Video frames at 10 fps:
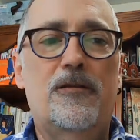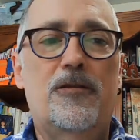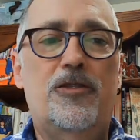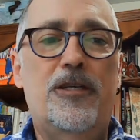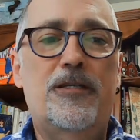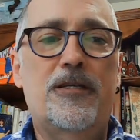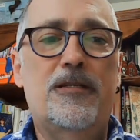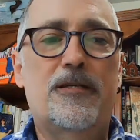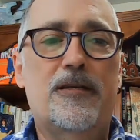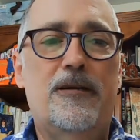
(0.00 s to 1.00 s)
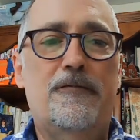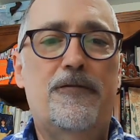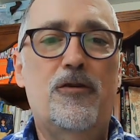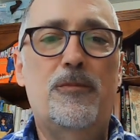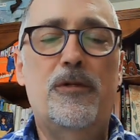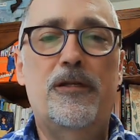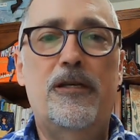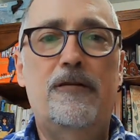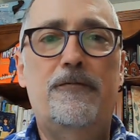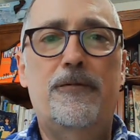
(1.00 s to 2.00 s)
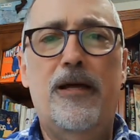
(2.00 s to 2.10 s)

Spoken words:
Jesus, if you believe,